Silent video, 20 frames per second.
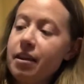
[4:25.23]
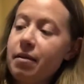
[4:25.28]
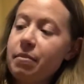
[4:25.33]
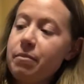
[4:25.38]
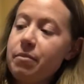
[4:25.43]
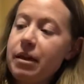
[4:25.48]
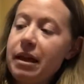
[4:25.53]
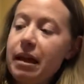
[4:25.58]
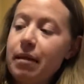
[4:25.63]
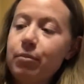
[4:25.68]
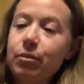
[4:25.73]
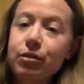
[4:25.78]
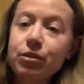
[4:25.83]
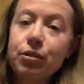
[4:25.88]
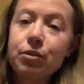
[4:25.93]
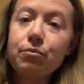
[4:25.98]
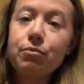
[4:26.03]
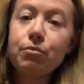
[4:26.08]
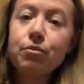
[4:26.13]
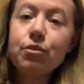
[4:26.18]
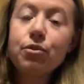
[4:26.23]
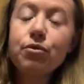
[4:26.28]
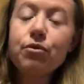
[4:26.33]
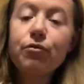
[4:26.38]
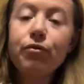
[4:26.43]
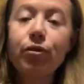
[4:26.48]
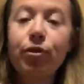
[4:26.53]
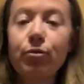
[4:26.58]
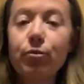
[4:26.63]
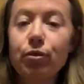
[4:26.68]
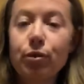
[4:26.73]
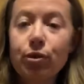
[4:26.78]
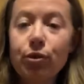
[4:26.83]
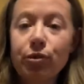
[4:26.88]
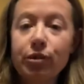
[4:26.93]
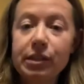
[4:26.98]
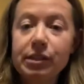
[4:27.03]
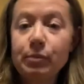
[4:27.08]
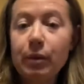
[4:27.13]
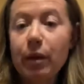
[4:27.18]
be able to move through
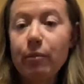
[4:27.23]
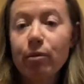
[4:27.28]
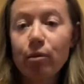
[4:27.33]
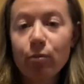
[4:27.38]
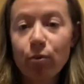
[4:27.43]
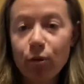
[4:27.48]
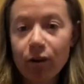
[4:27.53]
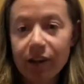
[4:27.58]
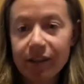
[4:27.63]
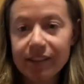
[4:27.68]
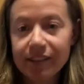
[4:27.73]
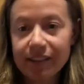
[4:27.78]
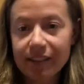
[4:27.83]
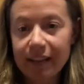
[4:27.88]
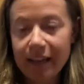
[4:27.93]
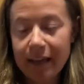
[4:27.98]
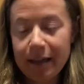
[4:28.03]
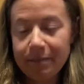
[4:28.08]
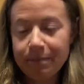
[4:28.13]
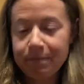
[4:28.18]
this paper more easily.